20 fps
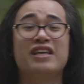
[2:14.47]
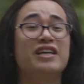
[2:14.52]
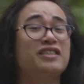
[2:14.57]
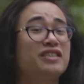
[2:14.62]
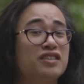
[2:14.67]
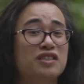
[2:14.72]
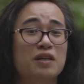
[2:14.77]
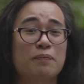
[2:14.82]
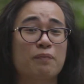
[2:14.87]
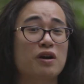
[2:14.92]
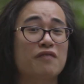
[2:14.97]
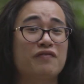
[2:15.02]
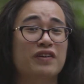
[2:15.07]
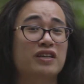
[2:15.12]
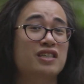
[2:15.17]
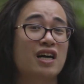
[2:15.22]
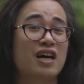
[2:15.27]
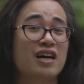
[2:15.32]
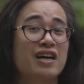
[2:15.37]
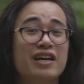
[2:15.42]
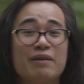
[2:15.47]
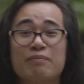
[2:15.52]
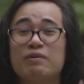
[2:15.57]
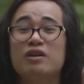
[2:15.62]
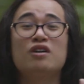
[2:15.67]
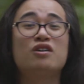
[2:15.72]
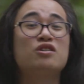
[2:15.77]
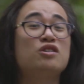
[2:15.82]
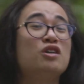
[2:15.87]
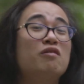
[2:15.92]
This is the perfect time.
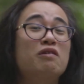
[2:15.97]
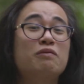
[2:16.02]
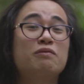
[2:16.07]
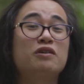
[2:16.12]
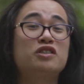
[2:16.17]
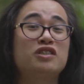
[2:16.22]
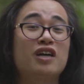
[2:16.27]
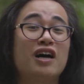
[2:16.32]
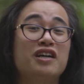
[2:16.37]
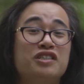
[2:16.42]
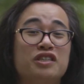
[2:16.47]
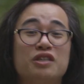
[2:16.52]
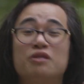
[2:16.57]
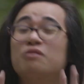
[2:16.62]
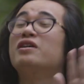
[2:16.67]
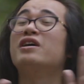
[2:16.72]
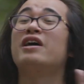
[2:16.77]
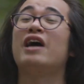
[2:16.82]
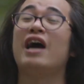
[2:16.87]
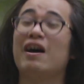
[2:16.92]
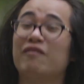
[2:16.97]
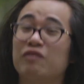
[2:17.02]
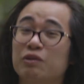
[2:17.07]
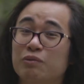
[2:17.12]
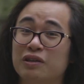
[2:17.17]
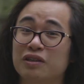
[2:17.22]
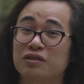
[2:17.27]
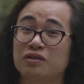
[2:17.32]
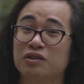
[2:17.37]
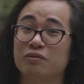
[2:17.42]
No one will judge you.
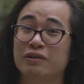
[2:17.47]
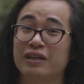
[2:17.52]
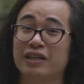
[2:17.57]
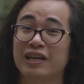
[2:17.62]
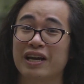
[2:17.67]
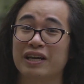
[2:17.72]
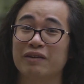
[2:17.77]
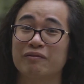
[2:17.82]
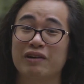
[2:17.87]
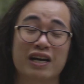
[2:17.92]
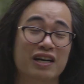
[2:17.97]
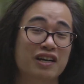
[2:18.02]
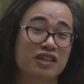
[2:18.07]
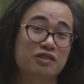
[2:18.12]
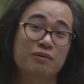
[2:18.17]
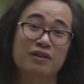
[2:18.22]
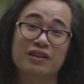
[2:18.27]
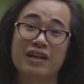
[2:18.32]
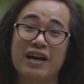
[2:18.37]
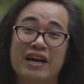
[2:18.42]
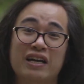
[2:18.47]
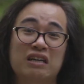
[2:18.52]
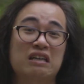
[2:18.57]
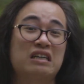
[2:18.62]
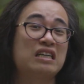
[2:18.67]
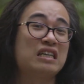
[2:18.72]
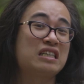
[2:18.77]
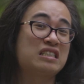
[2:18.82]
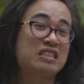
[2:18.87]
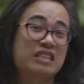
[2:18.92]
Everyone is doing it anyway because we're like,
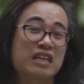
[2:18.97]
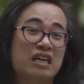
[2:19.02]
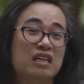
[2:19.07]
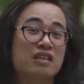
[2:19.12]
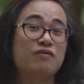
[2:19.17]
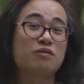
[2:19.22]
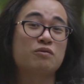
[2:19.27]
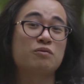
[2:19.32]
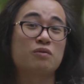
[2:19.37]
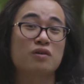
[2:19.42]
oh, it's the end of the